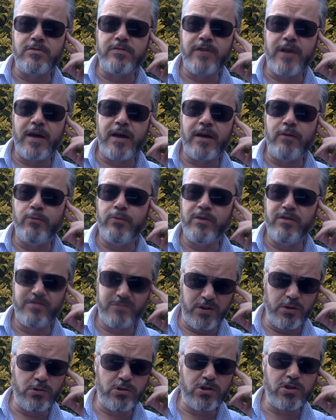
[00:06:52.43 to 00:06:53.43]
affair with
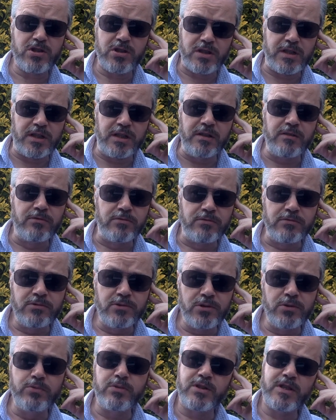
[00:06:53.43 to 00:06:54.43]
future Steve,
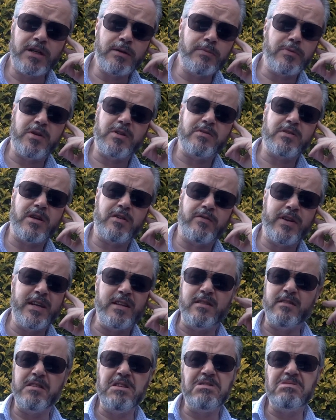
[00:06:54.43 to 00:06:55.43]
who was keeping himself
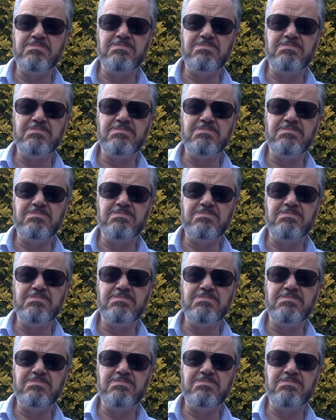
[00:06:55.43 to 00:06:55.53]
hidden